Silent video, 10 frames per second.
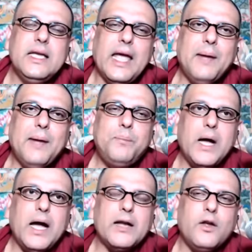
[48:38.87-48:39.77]

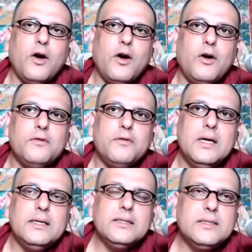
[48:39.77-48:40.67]
impact of
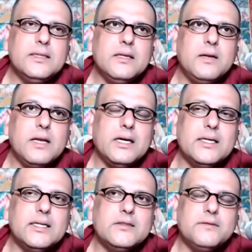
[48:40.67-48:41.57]
certain
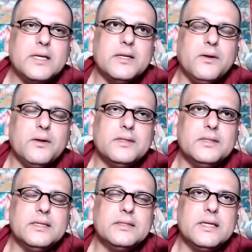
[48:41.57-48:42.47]
kinds of
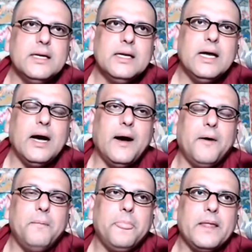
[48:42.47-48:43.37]
technologies
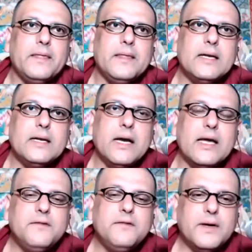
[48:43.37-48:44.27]
that are
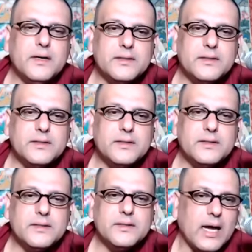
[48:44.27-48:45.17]
adverse
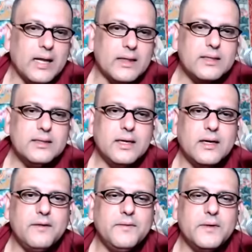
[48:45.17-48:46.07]
to our health, that
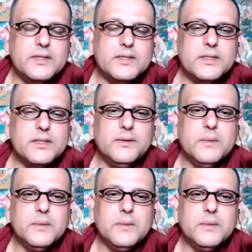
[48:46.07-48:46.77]
are adverse to